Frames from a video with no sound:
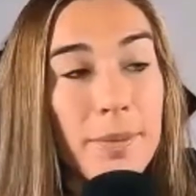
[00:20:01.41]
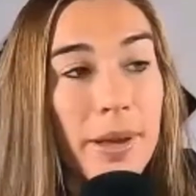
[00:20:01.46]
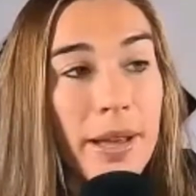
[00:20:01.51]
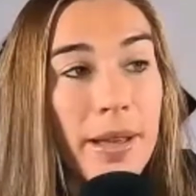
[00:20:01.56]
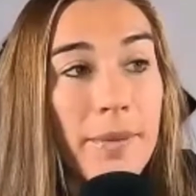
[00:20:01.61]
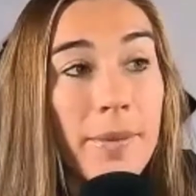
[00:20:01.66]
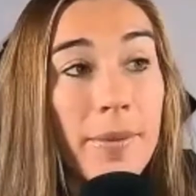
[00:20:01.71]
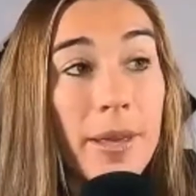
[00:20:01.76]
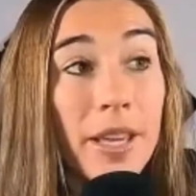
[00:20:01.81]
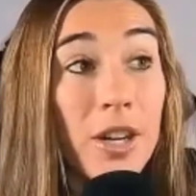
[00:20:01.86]

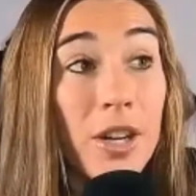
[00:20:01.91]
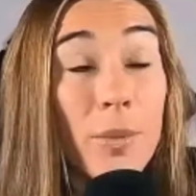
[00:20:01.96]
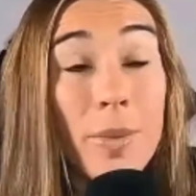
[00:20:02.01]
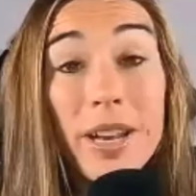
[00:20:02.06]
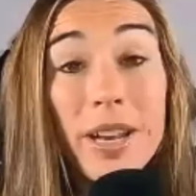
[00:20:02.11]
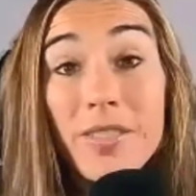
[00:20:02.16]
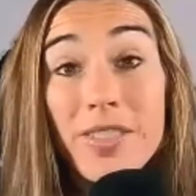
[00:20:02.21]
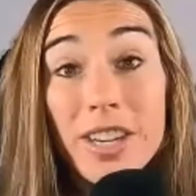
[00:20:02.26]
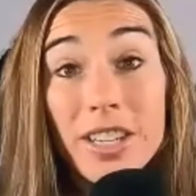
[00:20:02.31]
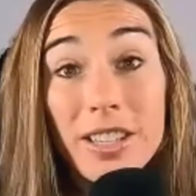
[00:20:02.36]
But,
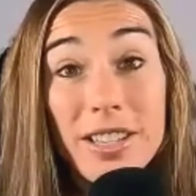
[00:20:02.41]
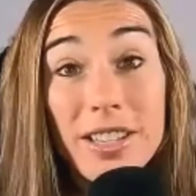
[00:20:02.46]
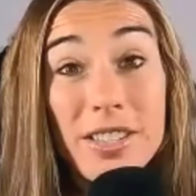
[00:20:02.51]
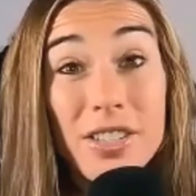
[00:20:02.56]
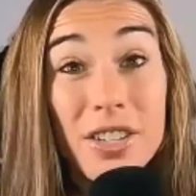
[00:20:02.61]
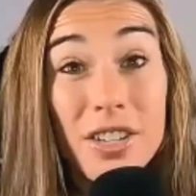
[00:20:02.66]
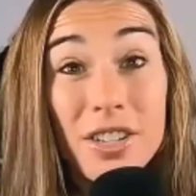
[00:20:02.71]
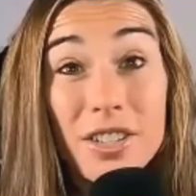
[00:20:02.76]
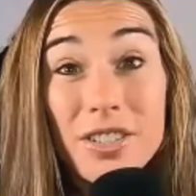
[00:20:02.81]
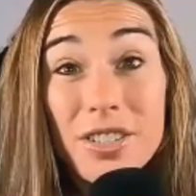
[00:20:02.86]
many of our
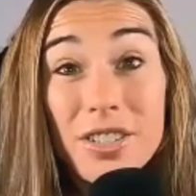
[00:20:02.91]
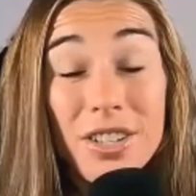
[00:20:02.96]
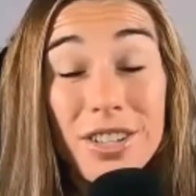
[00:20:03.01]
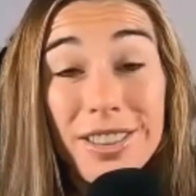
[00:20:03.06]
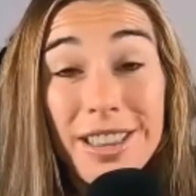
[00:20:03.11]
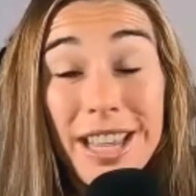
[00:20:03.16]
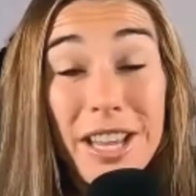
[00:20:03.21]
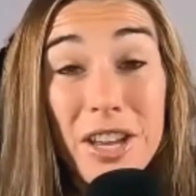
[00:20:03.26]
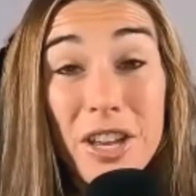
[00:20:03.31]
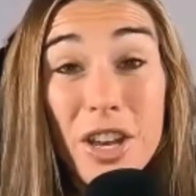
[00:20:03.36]
listeners,
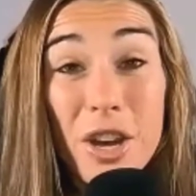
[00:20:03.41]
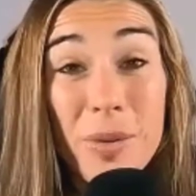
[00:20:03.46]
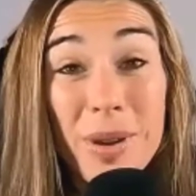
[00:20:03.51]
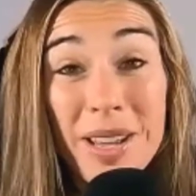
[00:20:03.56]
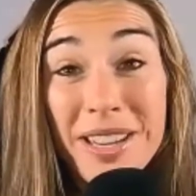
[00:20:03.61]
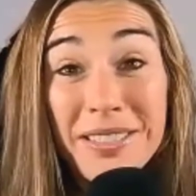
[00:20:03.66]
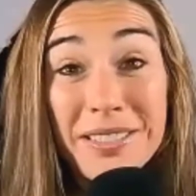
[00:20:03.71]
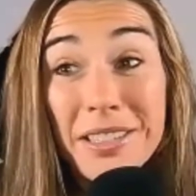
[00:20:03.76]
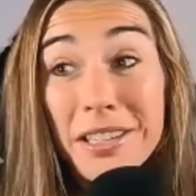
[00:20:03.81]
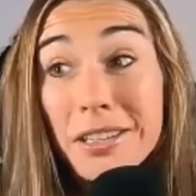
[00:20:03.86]
they could go
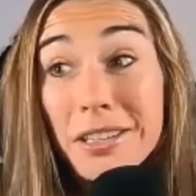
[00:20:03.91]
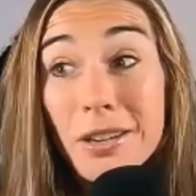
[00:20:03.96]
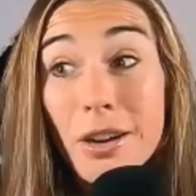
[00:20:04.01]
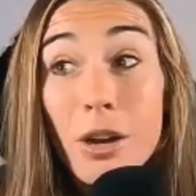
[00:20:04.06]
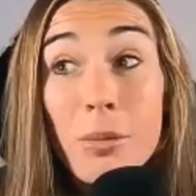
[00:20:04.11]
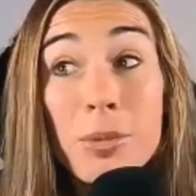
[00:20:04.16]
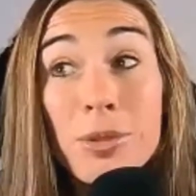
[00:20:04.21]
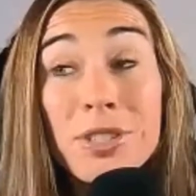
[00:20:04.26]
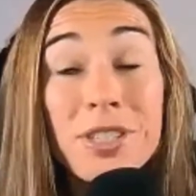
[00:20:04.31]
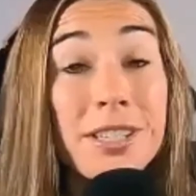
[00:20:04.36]
in
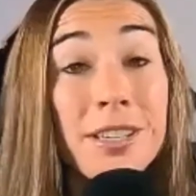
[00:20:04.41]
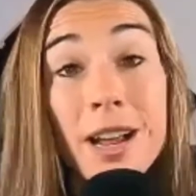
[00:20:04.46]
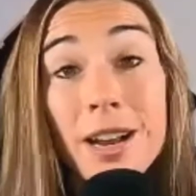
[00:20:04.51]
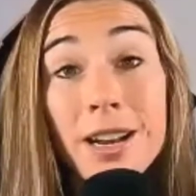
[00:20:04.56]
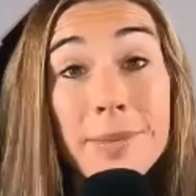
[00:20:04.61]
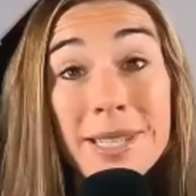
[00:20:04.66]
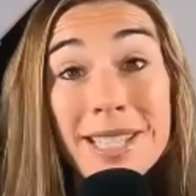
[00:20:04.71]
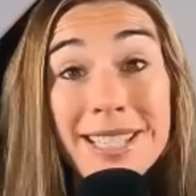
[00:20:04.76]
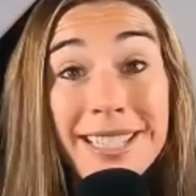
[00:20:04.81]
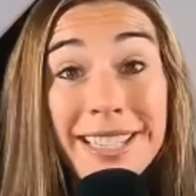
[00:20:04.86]
almost
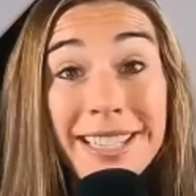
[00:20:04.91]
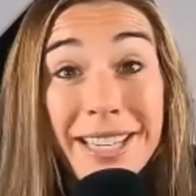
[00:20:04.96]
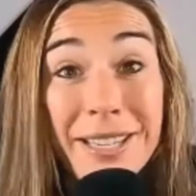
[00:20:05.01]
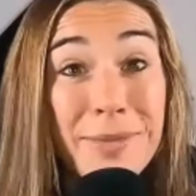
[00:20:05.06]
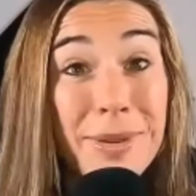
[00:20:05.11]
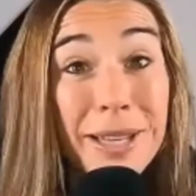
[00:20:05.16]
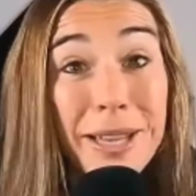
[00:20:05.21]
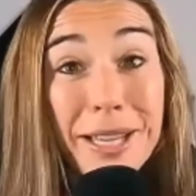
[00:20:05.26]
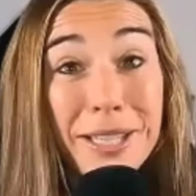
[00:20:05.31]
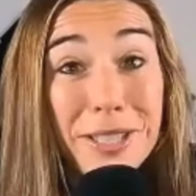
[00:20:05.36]
anonymously and
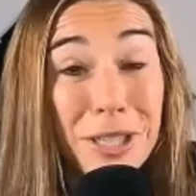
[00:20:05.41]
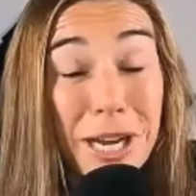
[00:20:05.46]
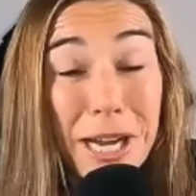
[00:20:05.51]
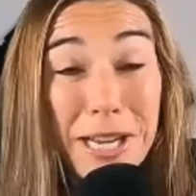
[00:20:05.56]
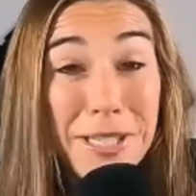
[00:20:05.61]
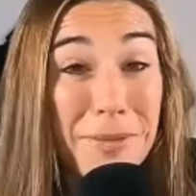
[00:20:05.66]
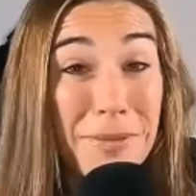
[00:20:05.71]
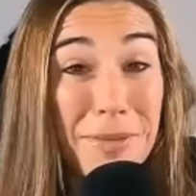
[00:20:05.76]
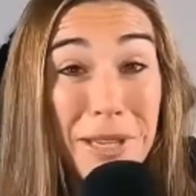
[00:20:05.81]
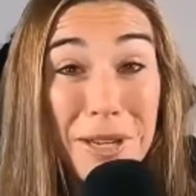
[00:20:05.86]
be like, try
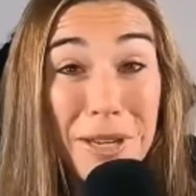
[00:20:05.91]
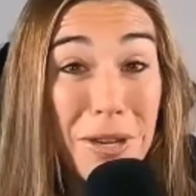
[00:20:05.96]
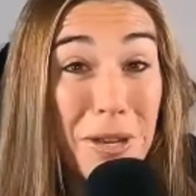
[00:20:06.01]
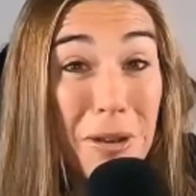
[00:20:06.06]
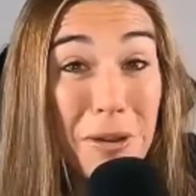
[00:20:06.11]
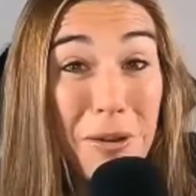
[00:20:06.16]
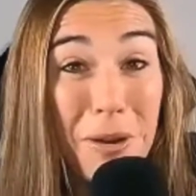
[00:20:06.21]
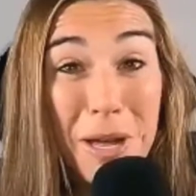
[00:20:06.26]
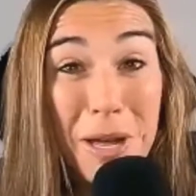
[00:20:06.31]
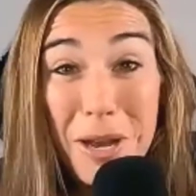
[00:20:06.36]
something
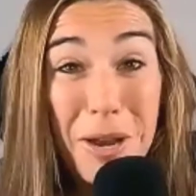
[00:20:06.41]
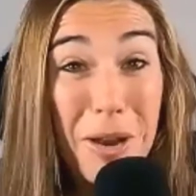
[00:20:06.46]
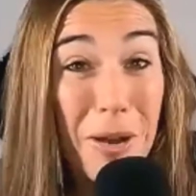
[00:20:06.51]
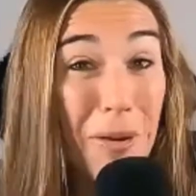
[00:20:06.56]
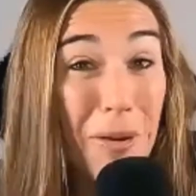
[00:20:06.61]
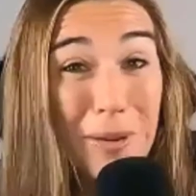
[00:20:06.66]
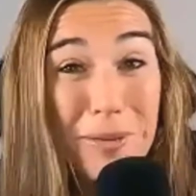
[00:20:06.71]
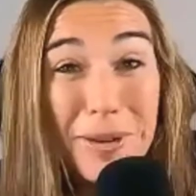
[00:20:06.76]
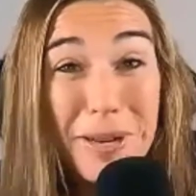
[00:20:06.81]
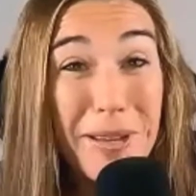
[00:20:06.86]
new and no
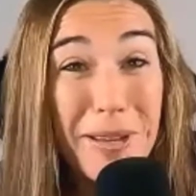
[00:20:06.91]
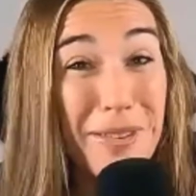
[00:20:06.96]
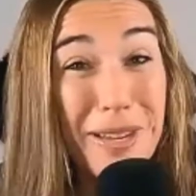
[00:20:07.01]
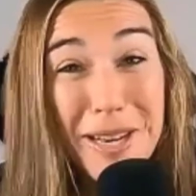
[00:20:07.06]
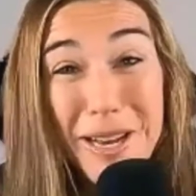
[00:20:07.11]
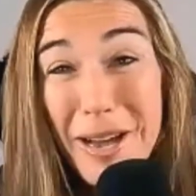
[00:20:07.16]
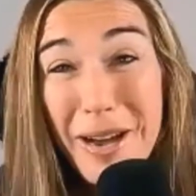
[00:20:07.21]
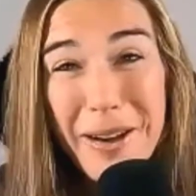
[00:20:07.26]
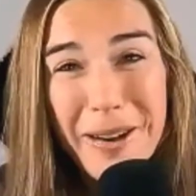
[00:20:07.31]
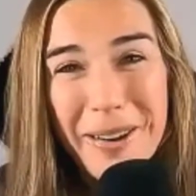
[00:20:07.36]
one would even
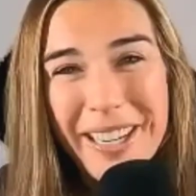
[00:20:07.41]
know.